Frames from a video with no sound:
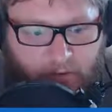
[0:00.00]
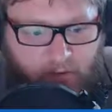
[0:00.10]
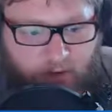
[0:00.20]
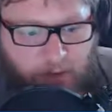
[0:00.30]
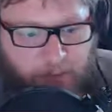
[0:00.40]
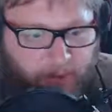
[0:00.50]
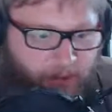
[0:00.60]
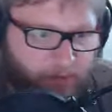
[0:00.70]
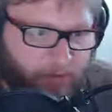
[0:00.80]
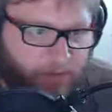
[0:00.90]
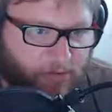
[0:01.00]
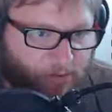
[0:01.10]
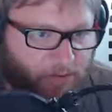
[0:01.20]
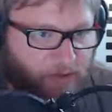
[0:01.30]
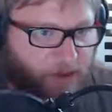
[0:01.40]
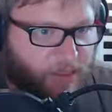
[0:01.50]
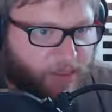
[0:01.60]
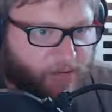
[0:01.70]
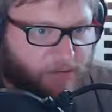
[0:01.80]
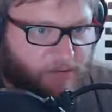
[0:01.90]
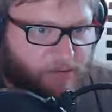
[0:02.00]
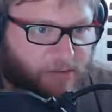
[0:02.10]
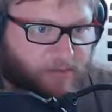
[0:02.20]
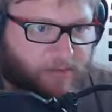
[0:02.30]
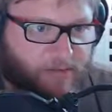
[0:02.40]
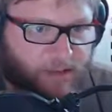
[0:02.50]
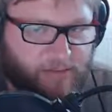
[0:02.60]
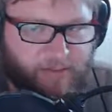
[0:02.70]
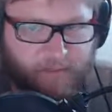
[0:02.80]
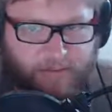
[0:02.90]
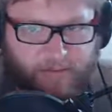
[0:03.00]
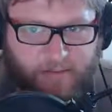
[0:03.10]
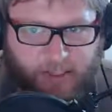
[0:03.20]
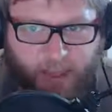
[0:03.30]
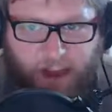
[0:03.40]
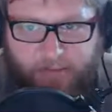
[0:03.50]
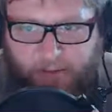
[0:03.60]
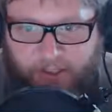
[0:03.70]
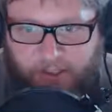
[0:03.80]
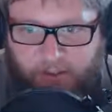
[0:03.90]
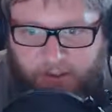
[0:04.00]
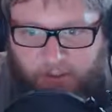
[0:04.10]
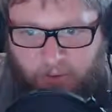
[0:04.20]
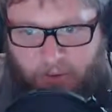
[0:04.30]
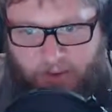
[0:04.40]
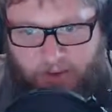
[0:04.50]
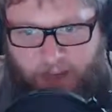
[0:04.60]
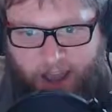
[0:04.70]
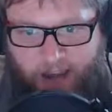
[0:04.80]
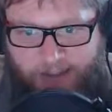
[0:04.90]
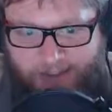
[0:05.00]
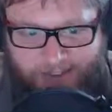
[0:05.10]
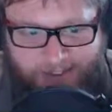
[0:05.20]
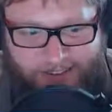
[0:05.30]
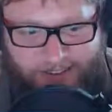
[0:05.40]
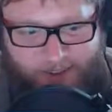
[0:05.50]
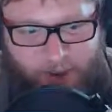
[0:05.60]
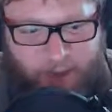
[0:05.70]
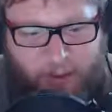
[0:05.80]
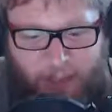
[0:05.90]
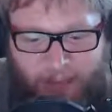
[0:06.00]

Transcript: a story, play through this story, right? That's I kind of feel like I want some more of those right now. But maybe